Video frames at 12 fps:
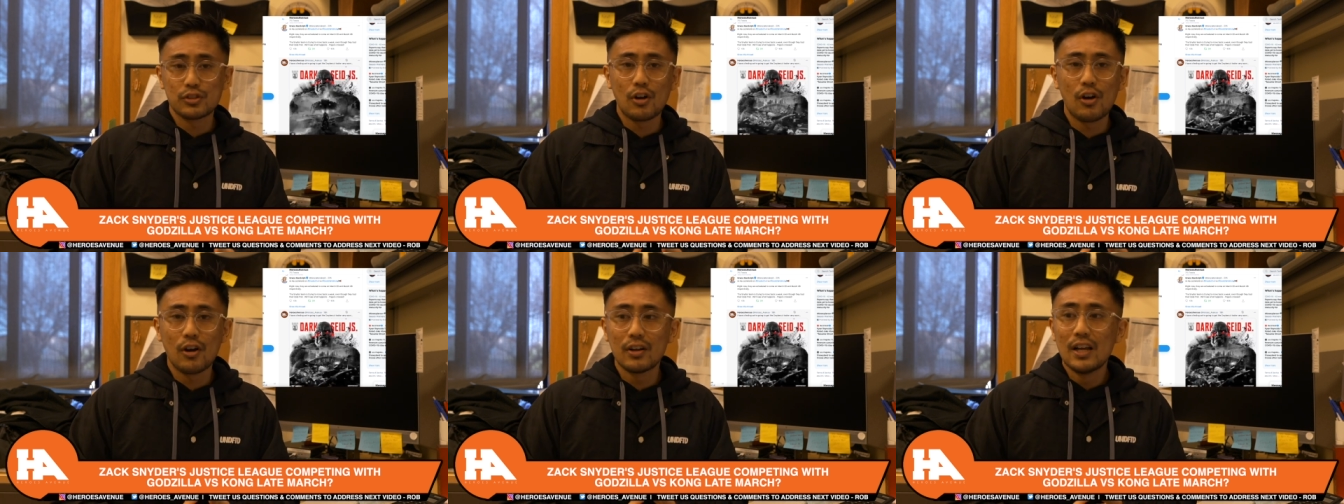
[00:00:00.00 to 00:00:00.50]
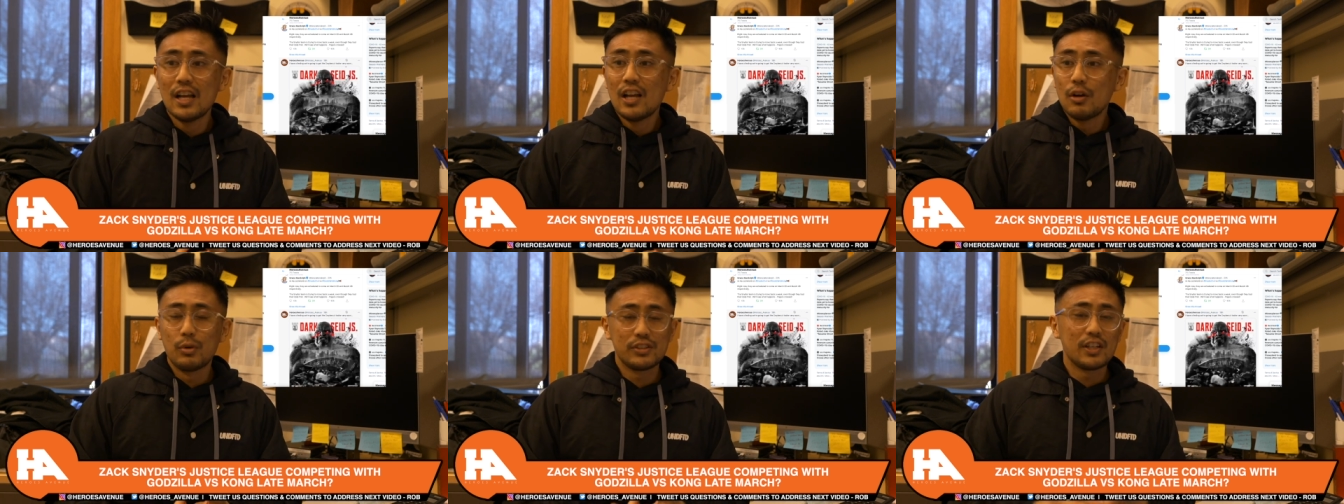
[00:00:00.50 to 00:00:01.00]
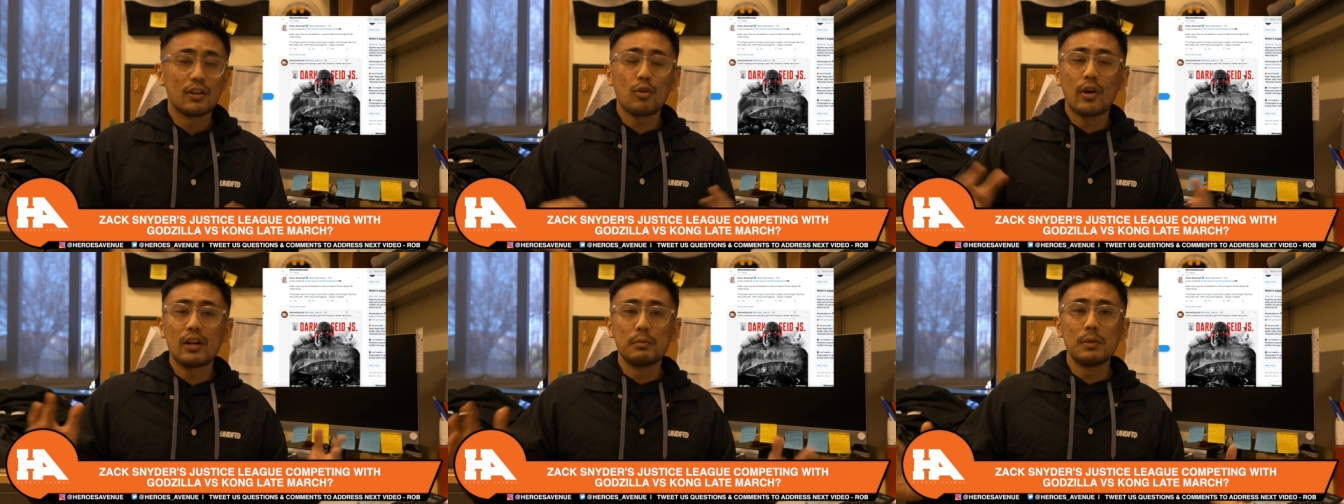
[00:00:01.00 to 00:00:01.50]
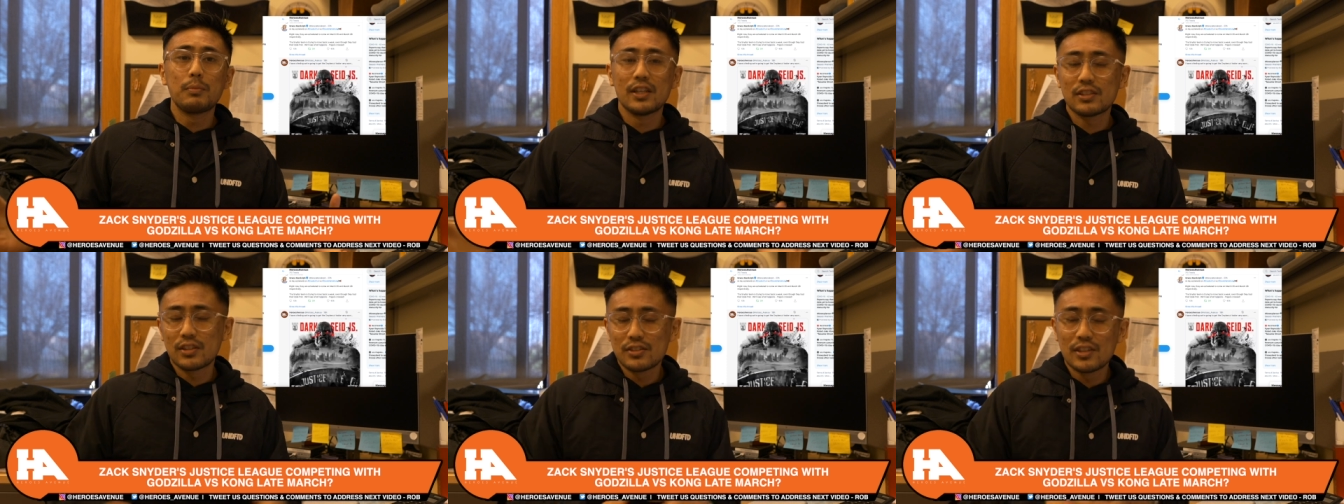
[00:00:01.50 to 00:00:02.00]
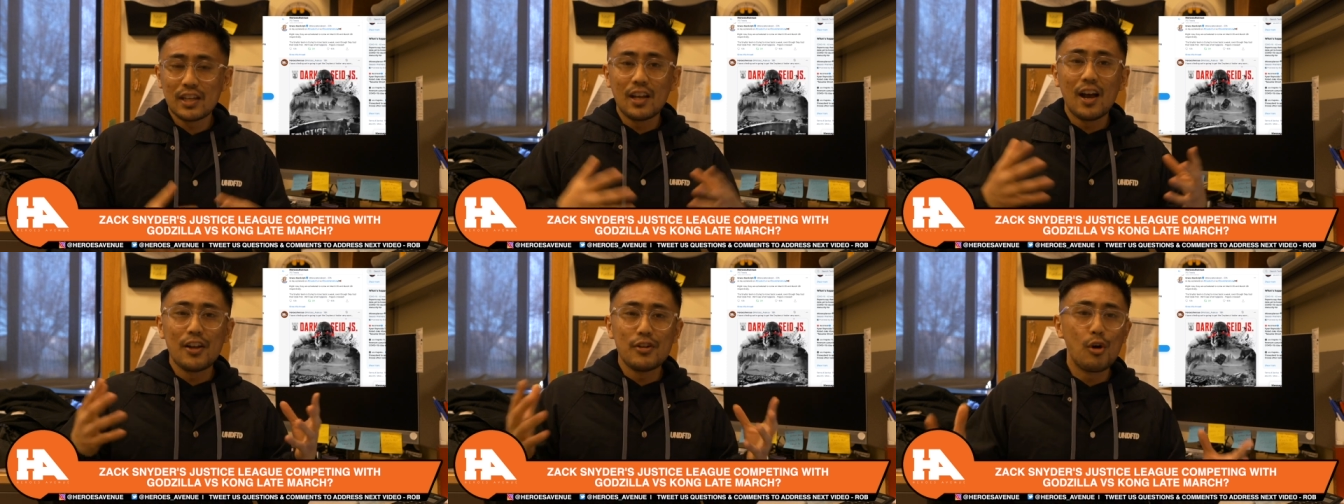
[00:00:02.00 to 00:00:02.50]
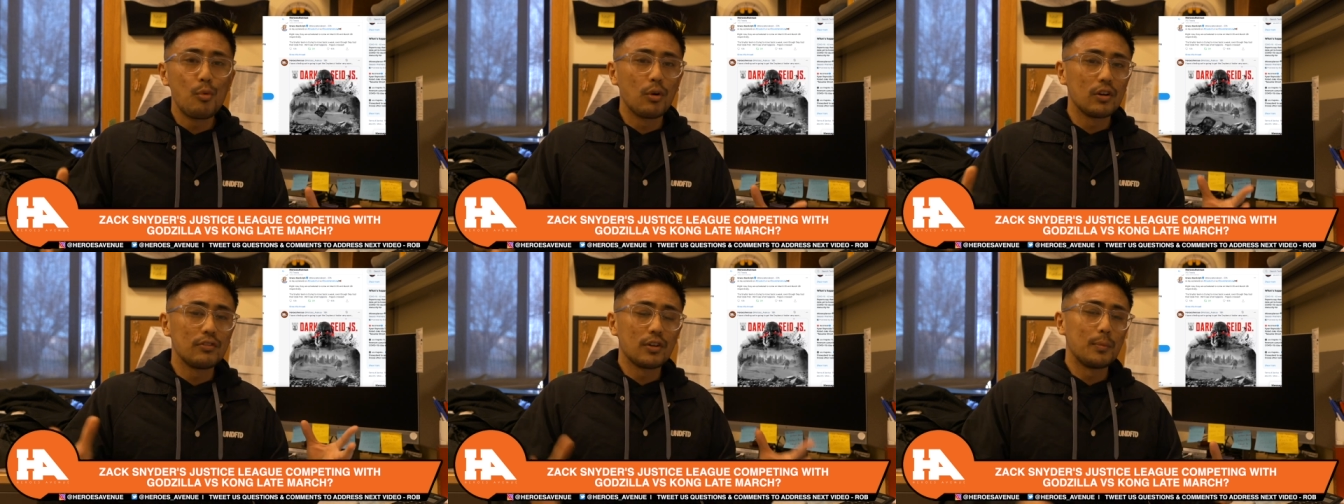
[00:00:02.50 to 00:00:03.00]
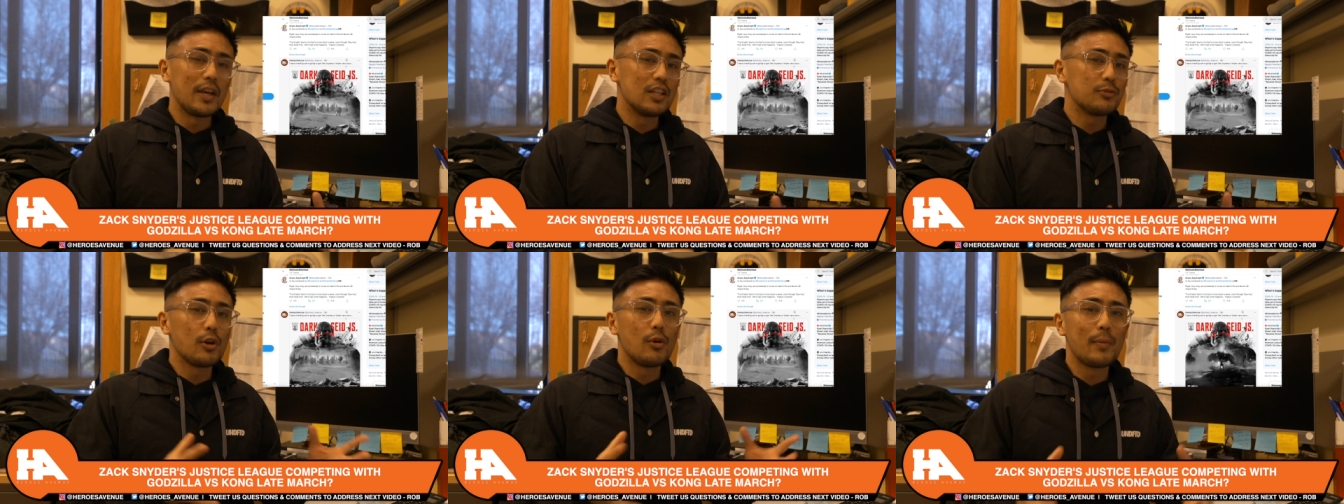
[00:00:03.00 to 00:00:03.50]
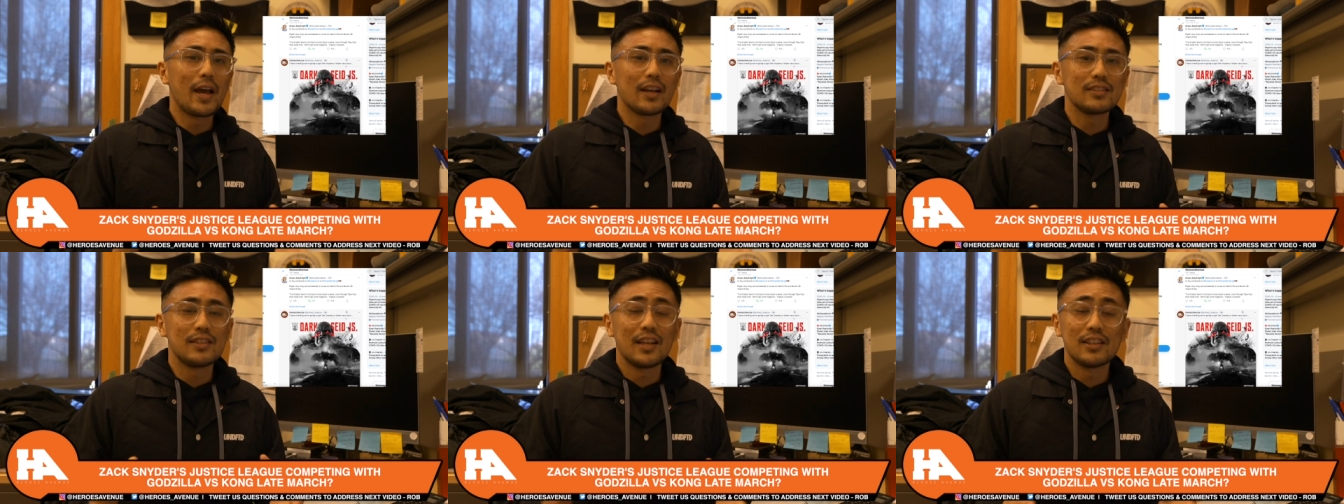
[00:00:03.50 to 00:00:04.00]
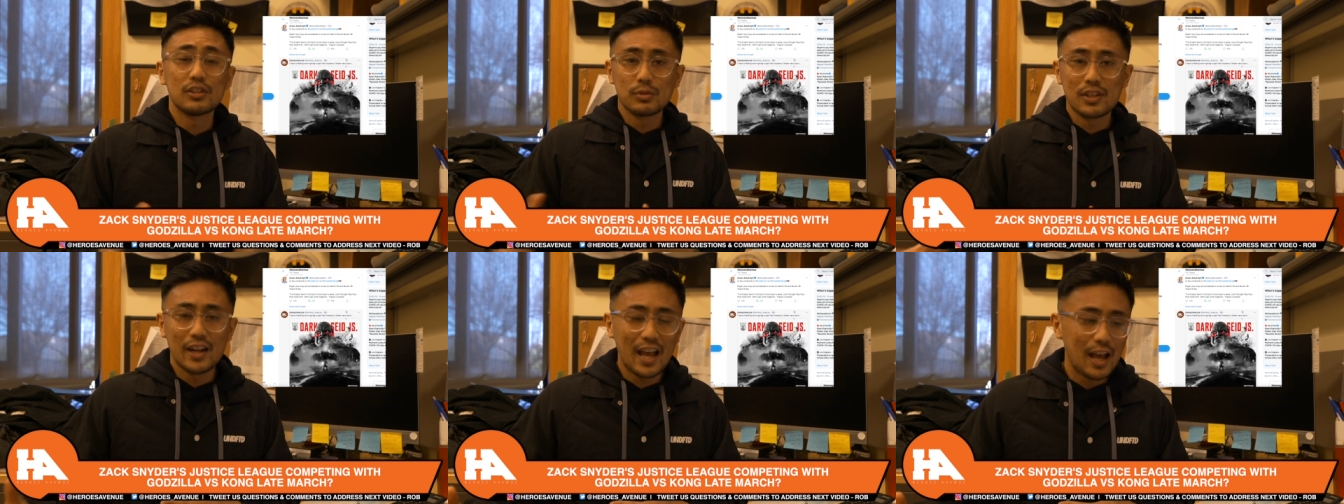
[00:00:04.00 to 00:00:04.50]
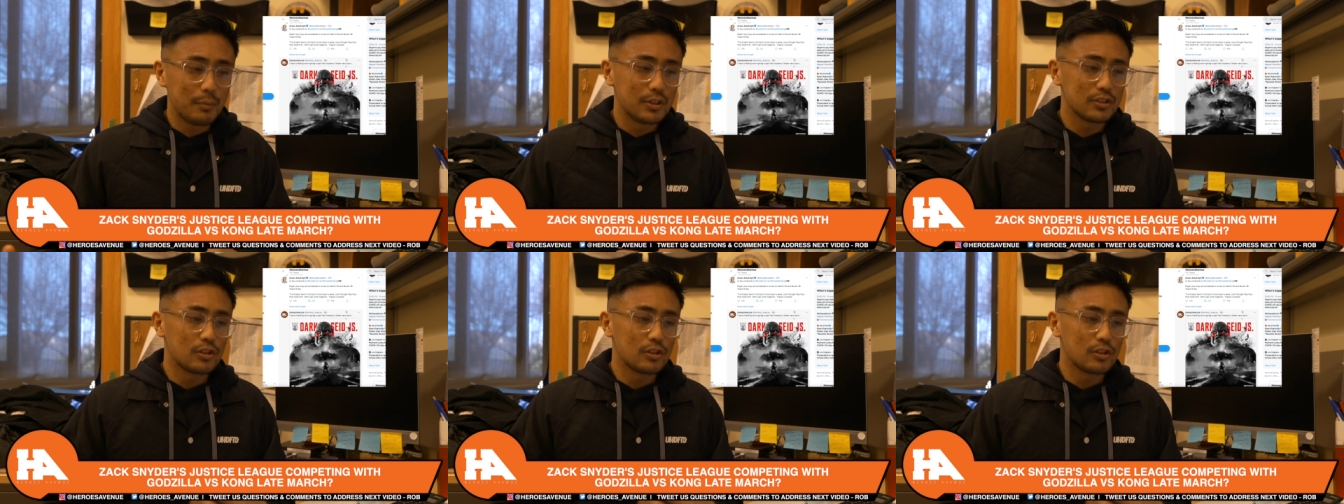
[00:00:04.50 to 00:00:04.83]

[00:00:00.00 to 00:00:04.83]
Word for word: Kong, was incredibly pissed because they got no word from HBO Max that this was going to happen.